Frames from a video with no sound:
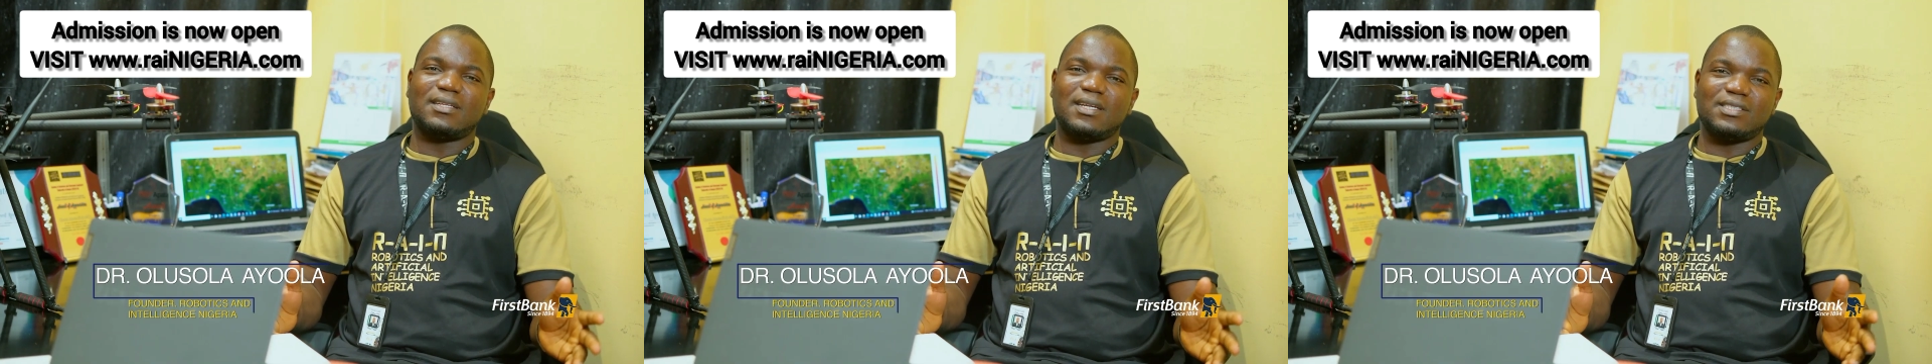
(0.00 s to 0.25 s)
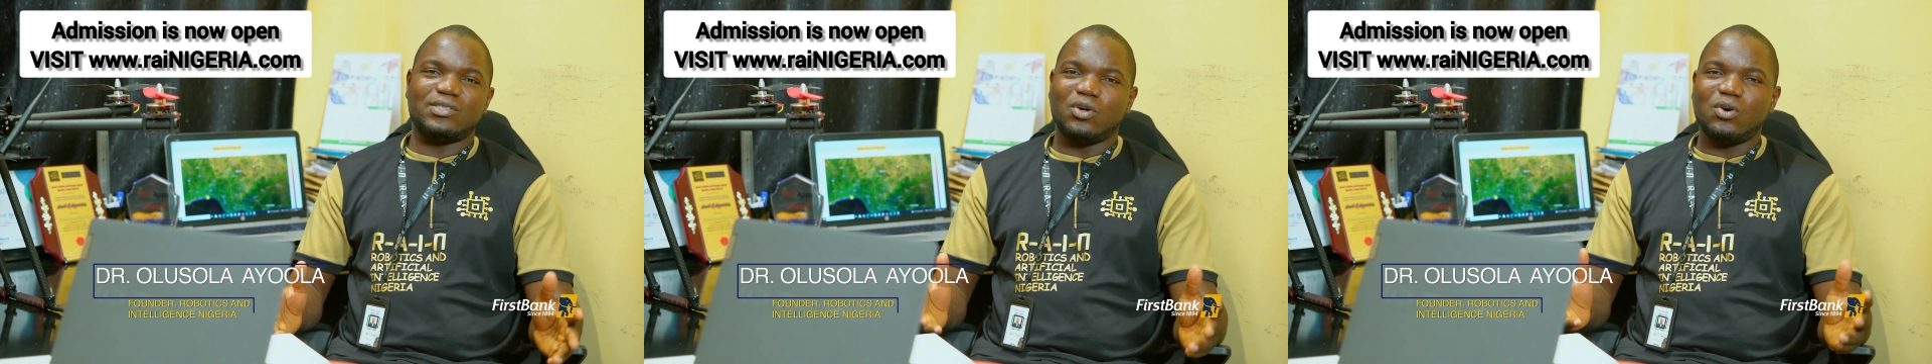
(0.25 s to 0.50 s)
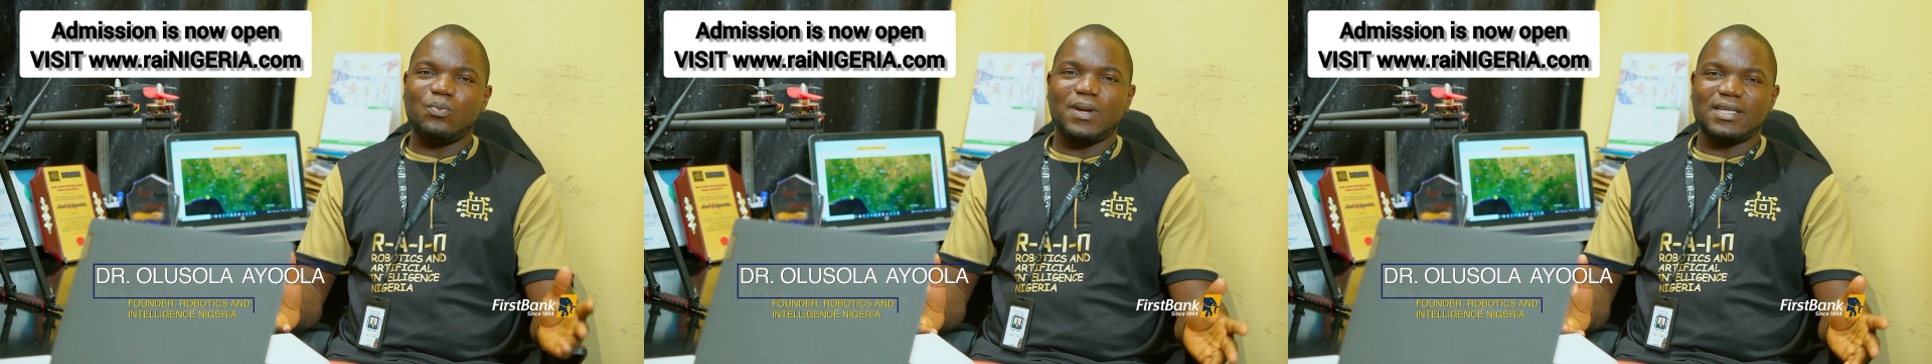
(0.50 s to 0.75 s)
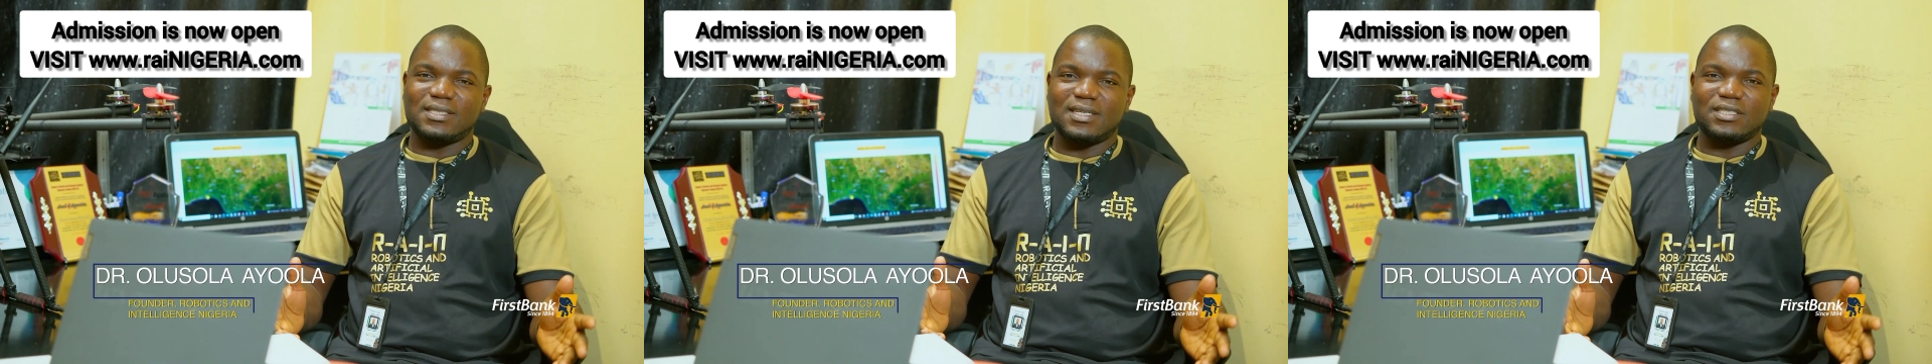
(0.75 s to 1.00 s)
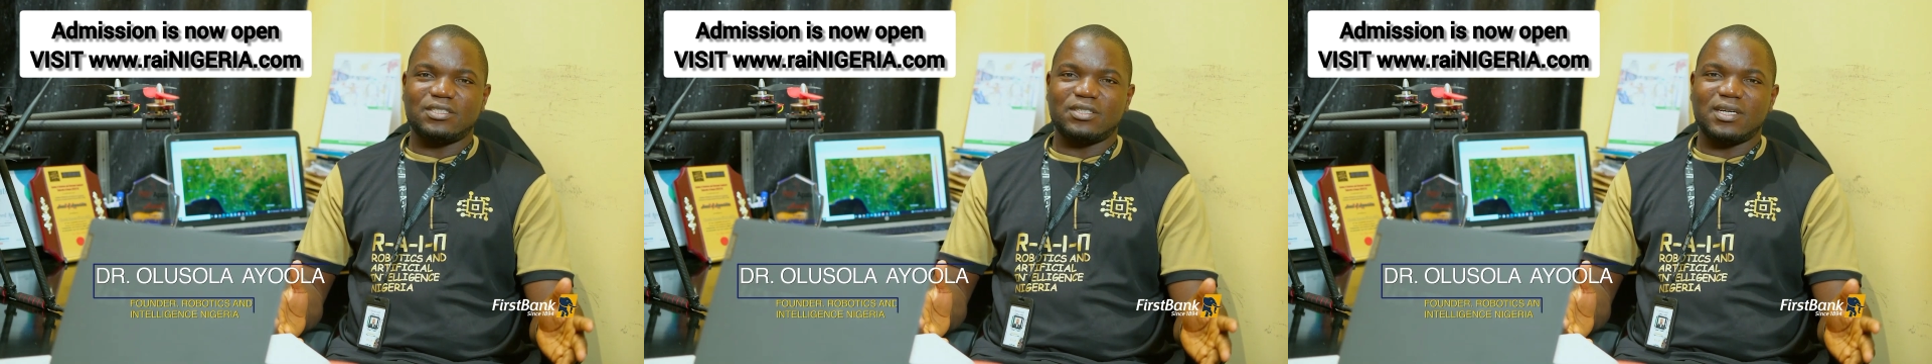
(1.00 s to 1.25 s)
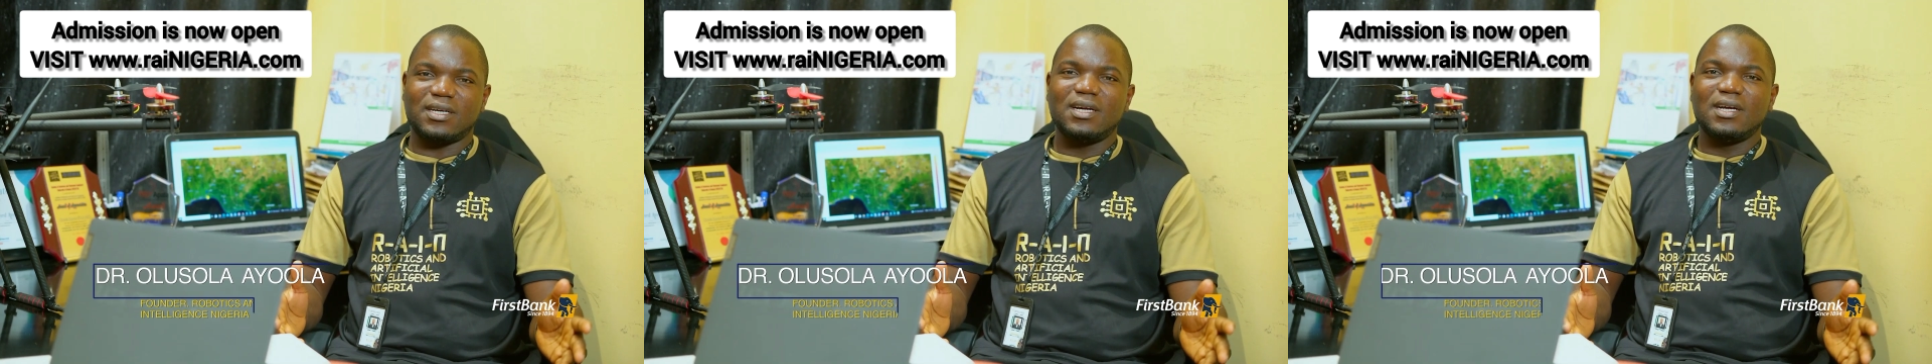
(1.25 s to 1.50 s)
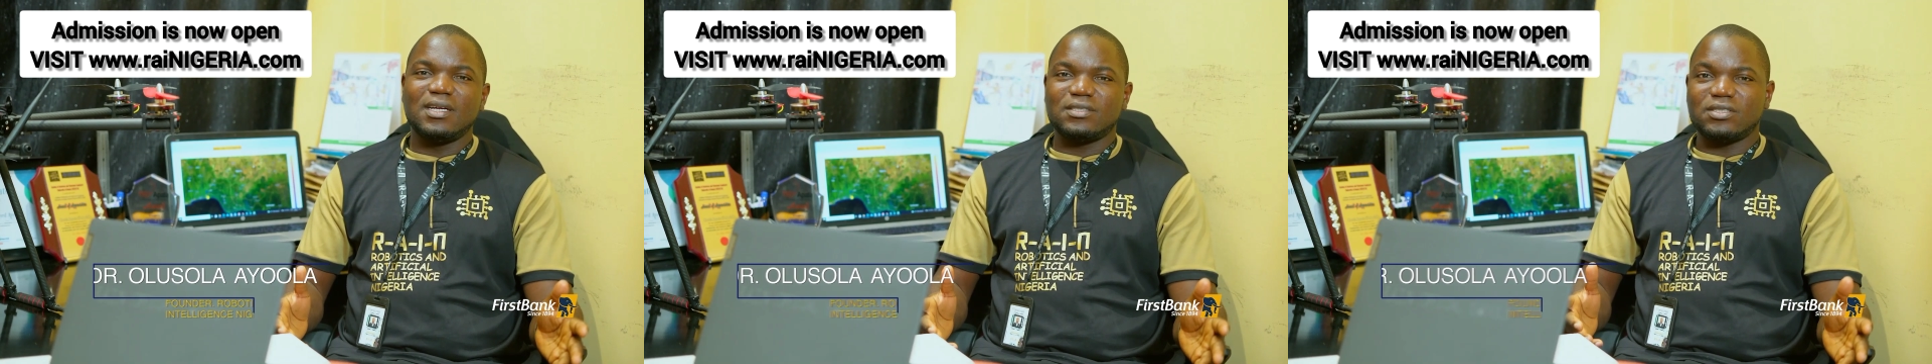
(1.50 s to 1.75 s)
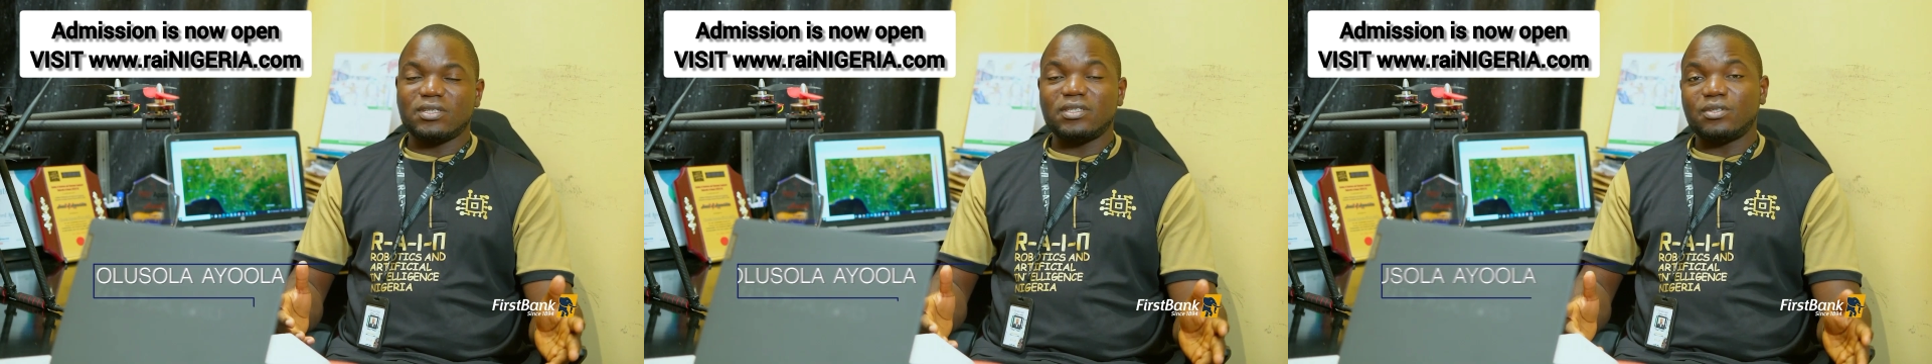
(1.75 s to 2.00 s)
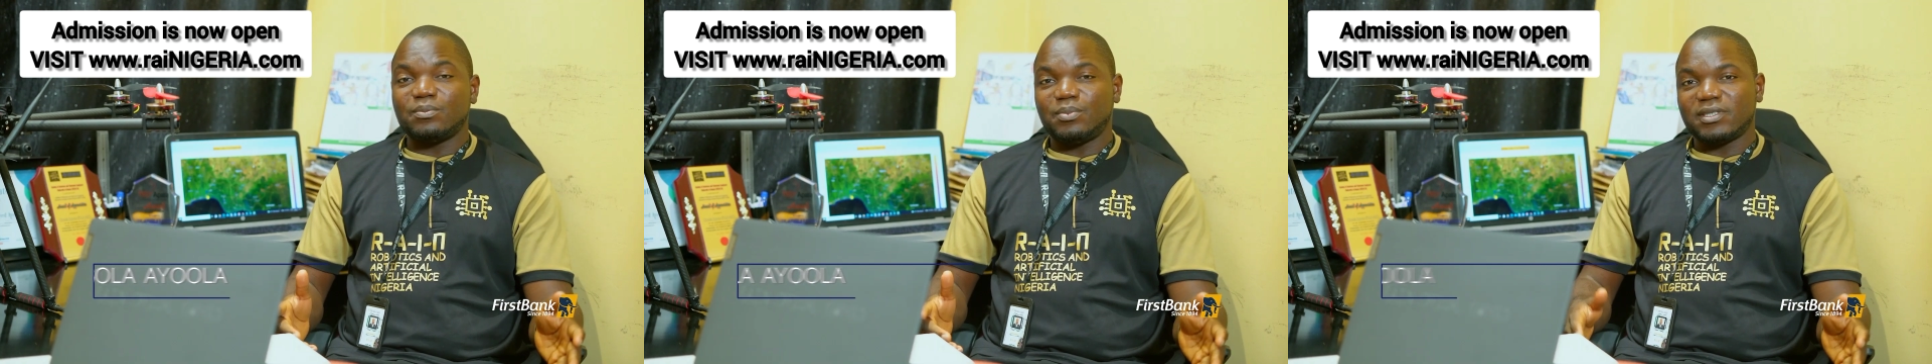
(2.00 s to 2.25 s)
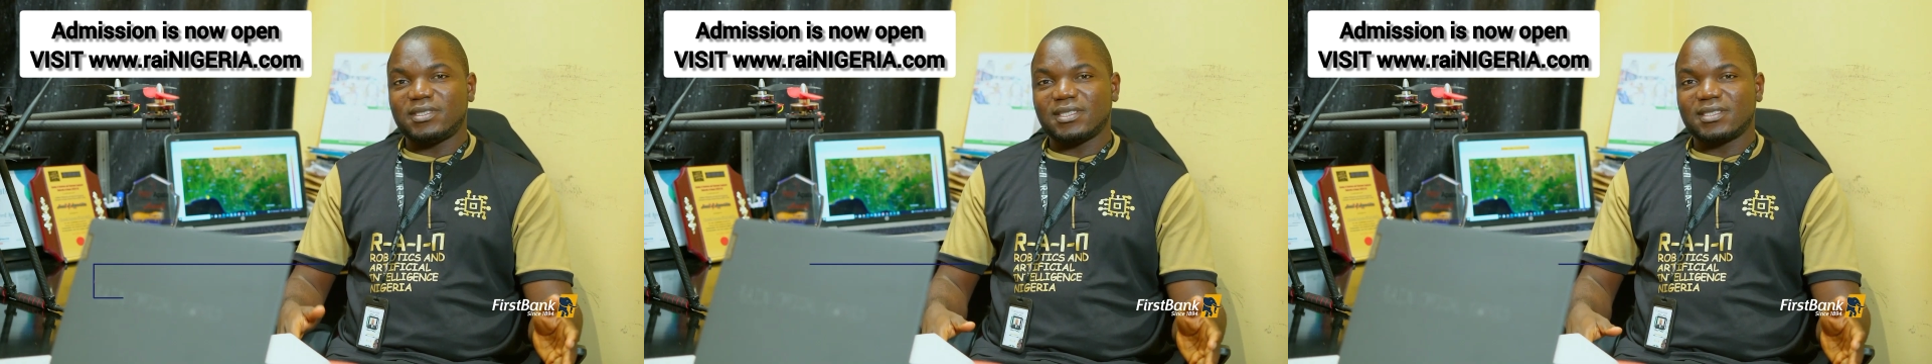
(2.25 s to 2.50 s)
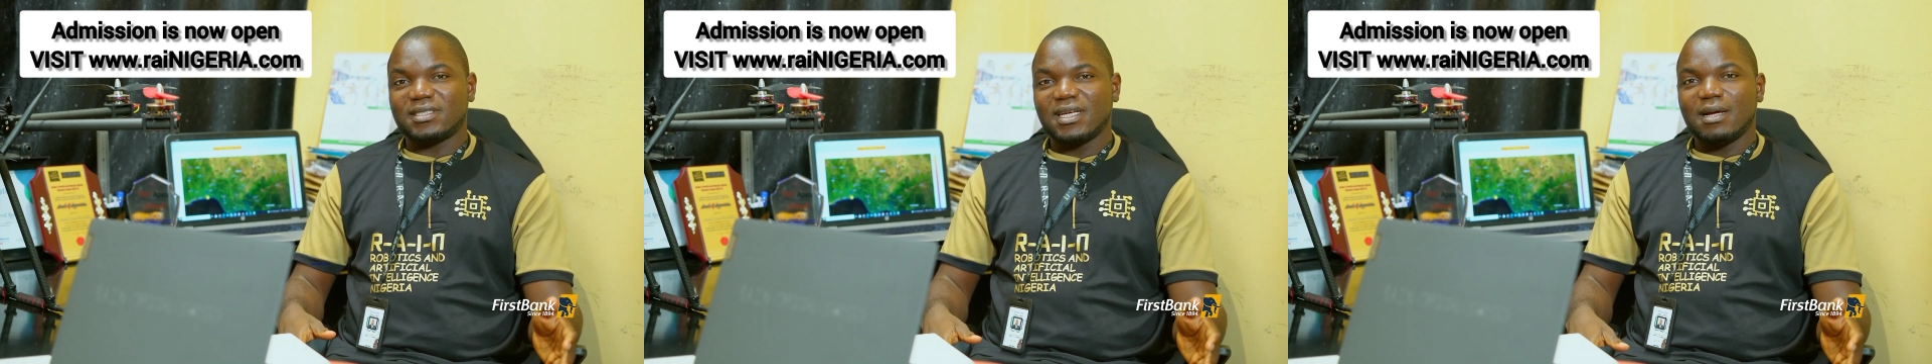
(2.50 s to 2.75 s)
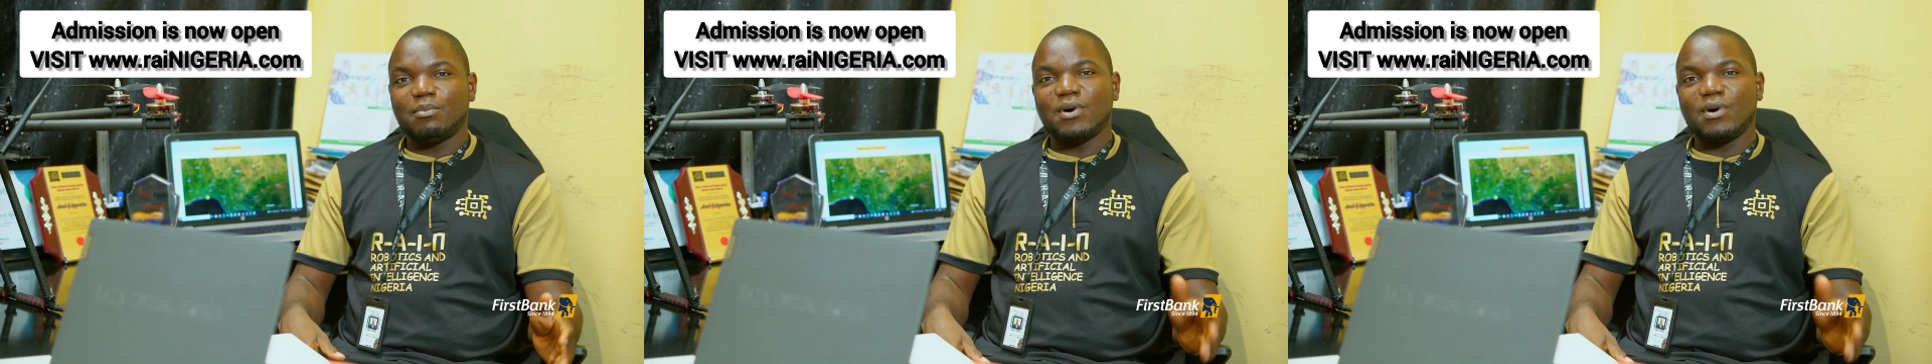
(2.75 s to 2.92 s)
there is no place in Nigeria to study robotics,